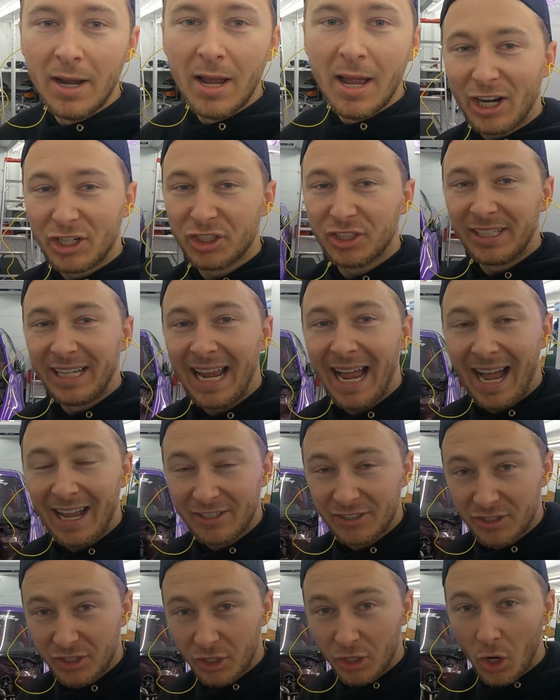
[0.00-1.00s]
actually
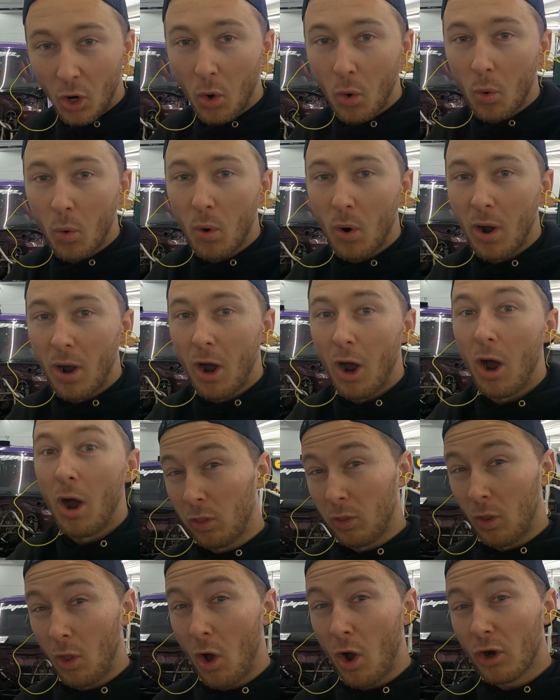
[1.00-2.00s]
has to go
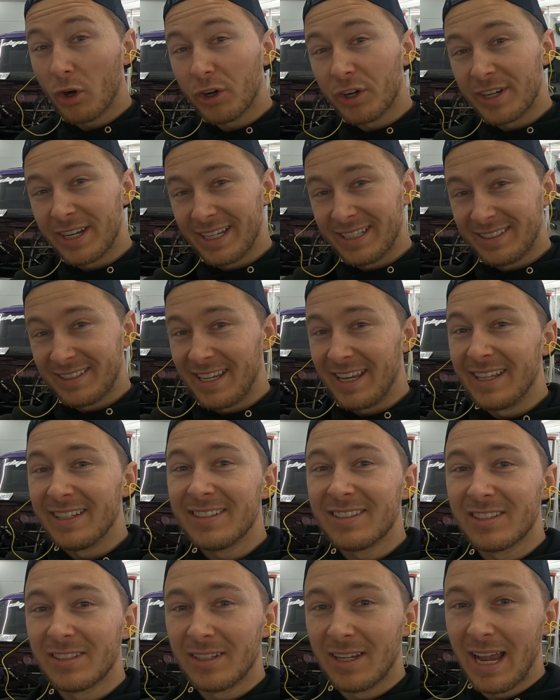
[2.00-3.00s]
a longer
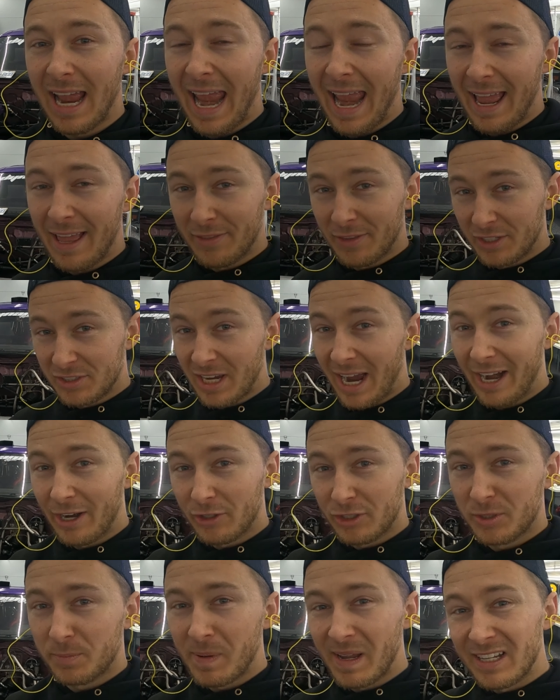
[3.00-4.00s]
distance and the
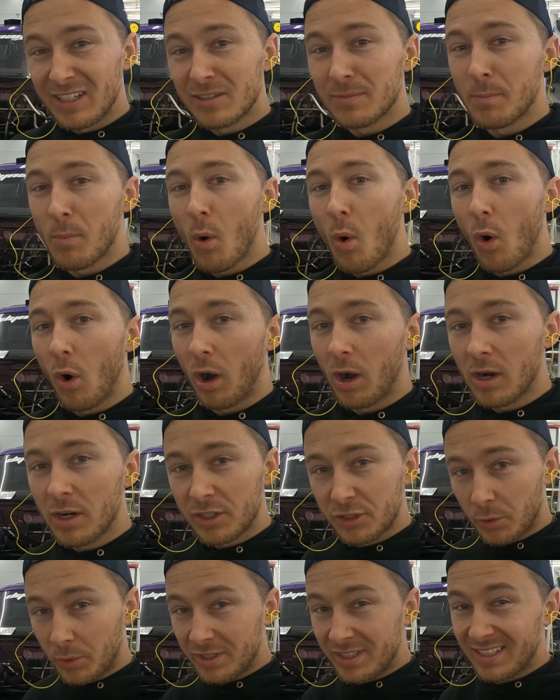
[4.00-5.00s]
tire spins
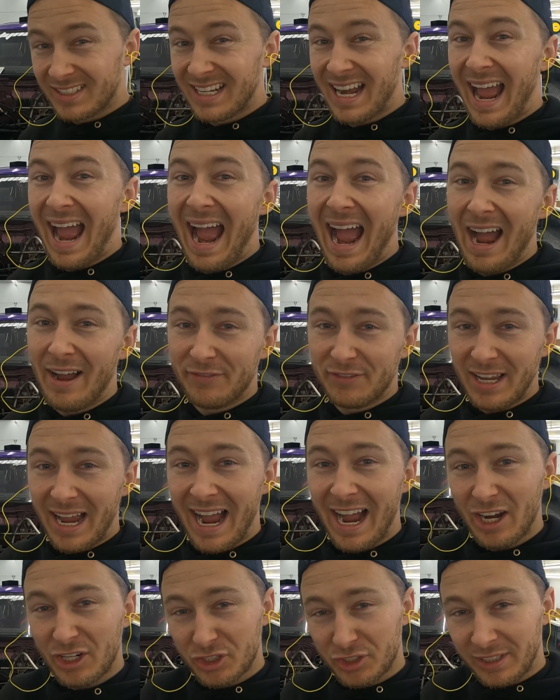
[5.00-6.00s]
more, so it doesn't have
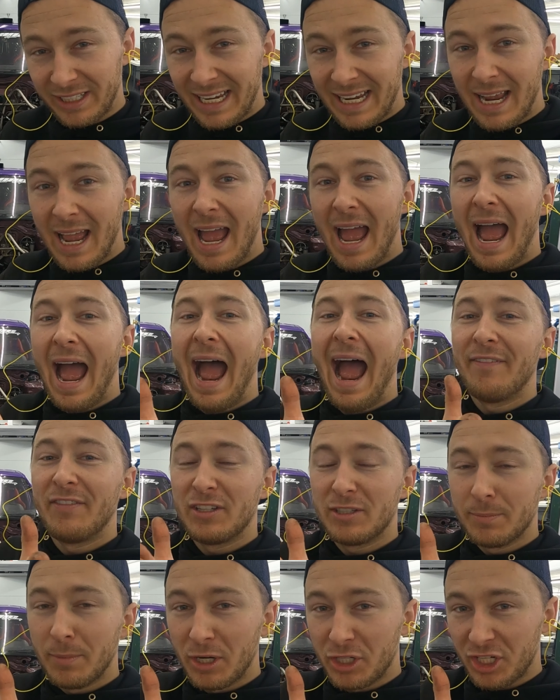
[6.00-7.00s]
to actually have
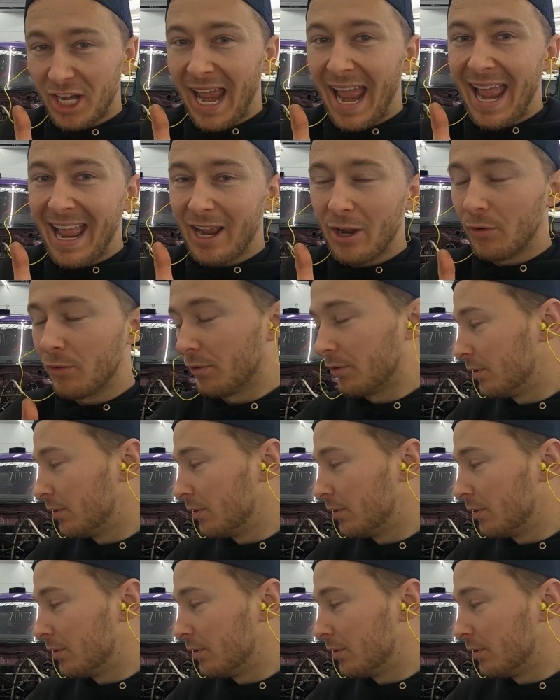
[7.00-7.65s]
as much angle.